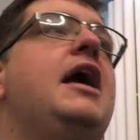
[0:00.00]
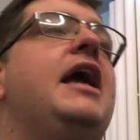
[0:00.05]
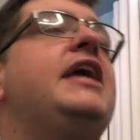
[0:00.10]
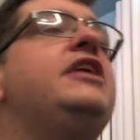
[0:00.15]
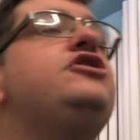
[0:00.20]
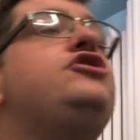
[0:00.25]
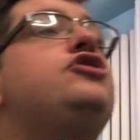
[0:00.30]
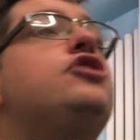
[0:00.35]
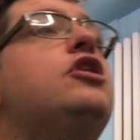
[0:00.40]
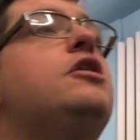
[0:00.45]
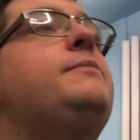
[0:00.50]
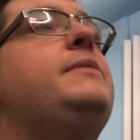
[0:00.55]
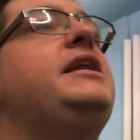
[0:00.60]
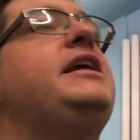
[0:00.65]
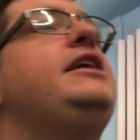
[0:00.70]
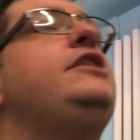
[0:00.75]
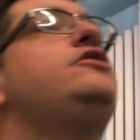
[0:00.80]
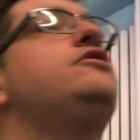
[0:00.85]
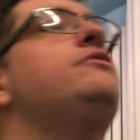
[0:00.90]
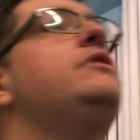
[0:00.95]
In
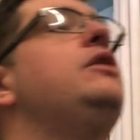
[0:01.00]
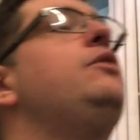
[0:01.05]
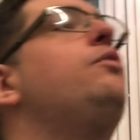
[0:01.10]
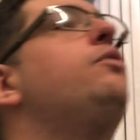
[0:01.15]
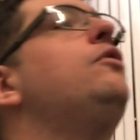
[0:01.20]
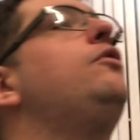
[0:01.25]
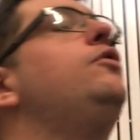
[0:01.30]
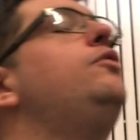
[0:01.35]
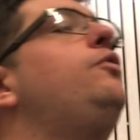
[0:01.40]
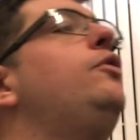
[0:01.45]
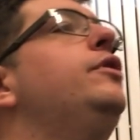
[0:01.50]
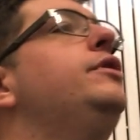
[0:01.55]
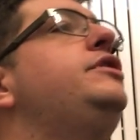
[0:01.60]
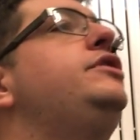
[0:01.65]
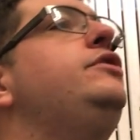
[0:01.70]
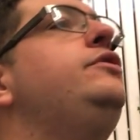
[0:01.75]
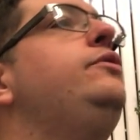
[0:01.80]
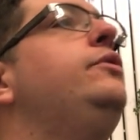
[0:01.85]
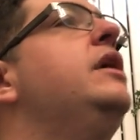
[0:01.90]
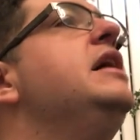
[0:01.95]
Germany during World War
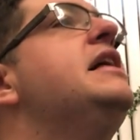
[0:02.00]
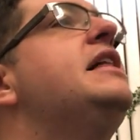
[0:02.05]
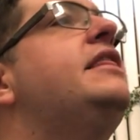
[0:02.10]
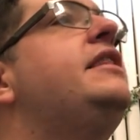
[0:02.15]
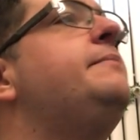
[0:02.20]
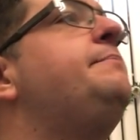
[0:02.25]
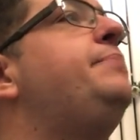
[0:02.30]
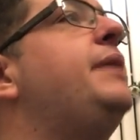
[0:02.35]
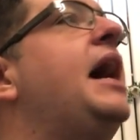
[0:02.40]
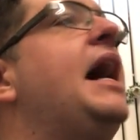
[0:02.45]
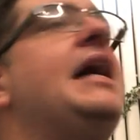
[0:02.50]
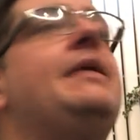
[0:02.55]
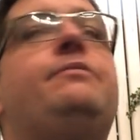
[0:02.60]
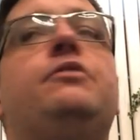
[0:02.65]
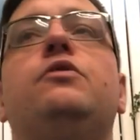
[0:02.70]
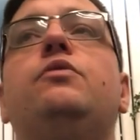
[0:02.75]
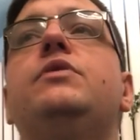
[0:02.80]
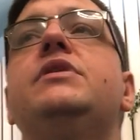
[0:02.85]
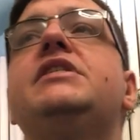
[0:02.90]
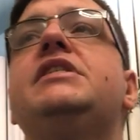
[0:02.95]
II, the
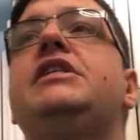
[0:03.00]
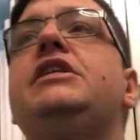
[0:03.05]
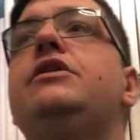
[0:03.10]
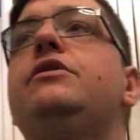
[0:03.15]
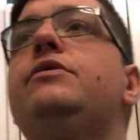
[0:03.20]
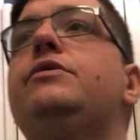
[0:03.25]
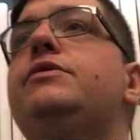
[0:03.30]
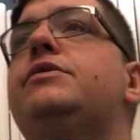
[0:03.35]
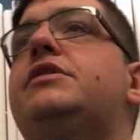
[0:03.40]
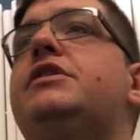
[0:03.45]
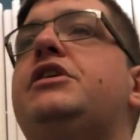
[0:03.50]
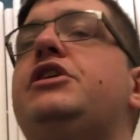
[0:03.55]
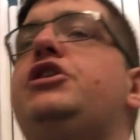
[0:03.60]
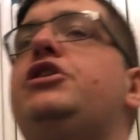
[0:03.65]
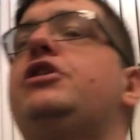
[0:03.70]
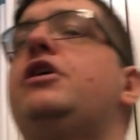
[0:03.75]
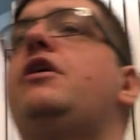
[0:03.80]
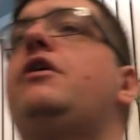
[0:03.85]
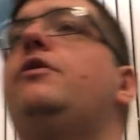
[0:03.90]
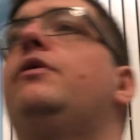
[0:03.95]
Bible was used to
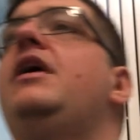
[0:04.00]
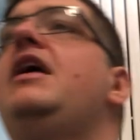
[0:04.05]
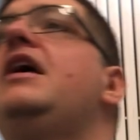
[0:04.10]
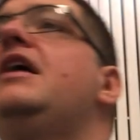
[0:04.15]
show